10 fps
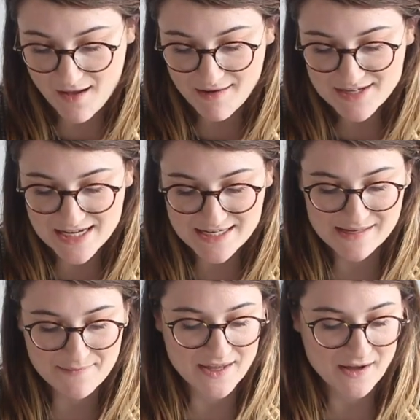Eyeshadow is
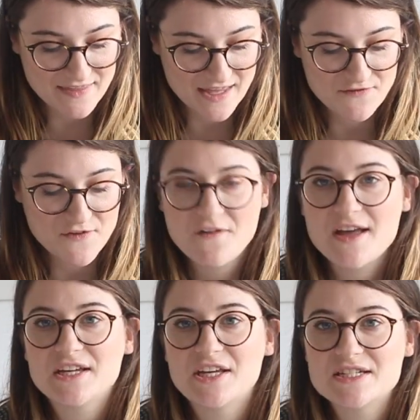something I think if you
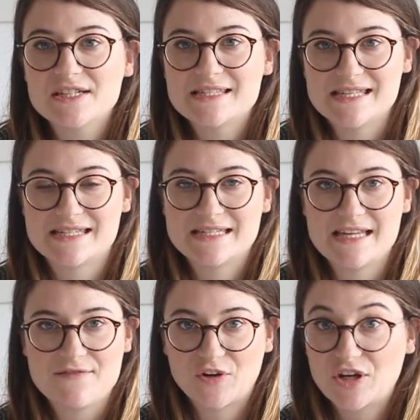find a good
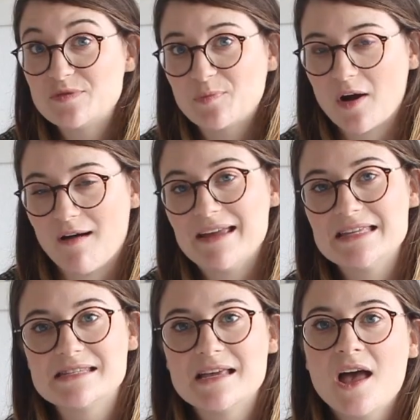consistency for a good
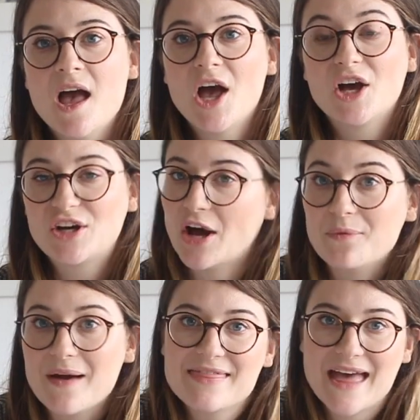price, go
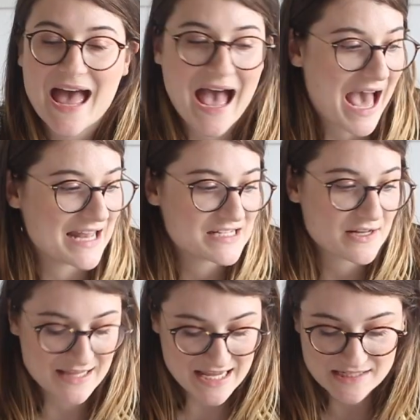with it. And
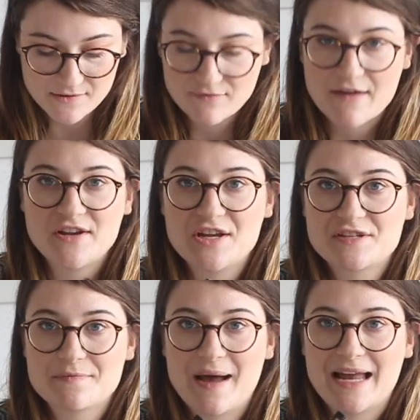these
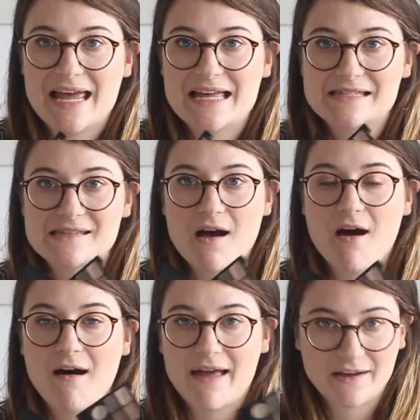Revolution palettes
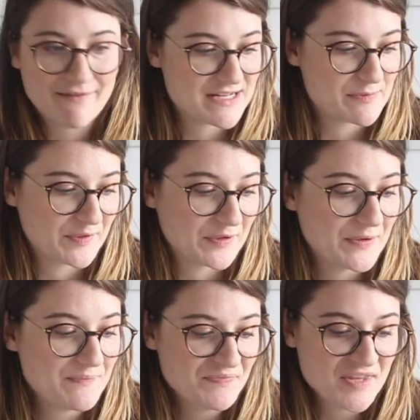are
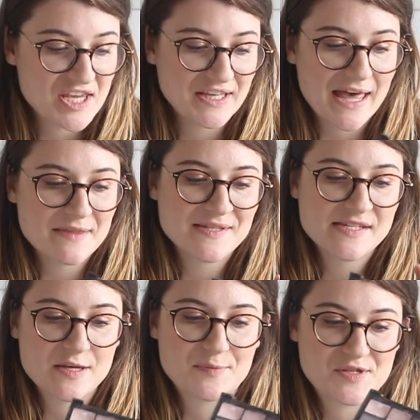incredible. You can get them in
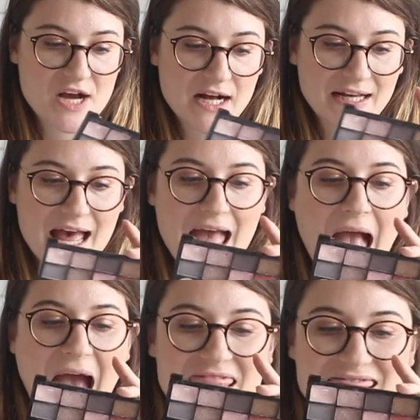Superdrug,
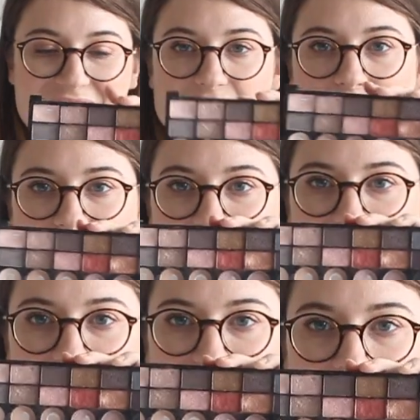and this one is
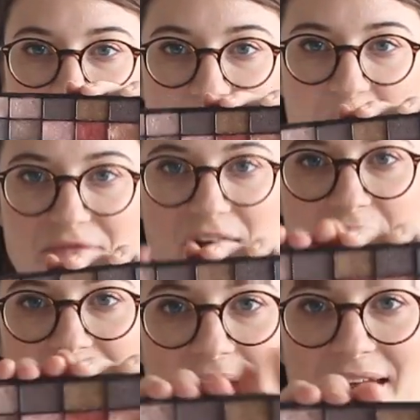called Run Boy
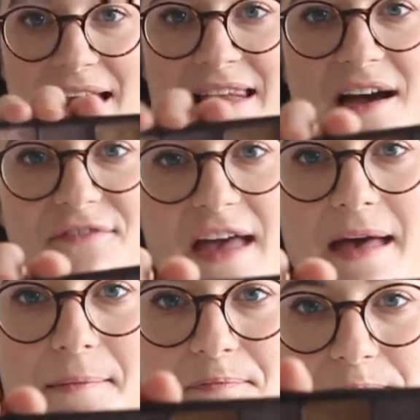Run, and I love
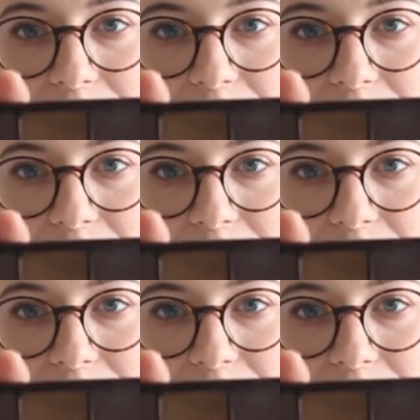it.